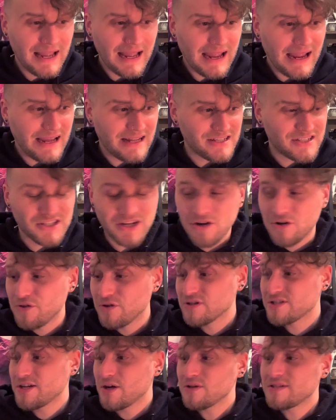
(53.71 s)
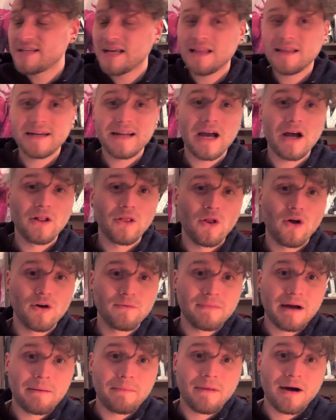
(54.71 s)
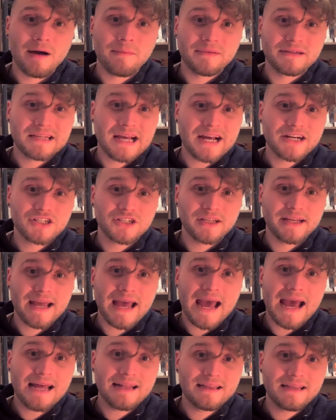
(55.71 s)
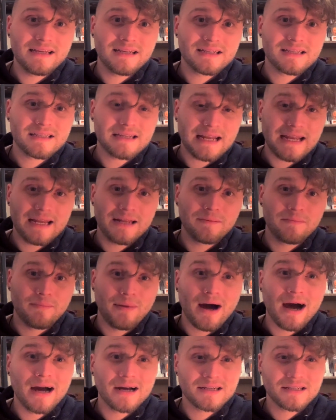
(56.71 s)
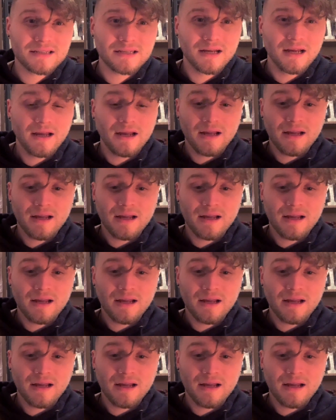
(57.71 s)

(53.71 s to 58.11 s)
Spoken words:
And so there's no telling how long my mom has actually had this in box,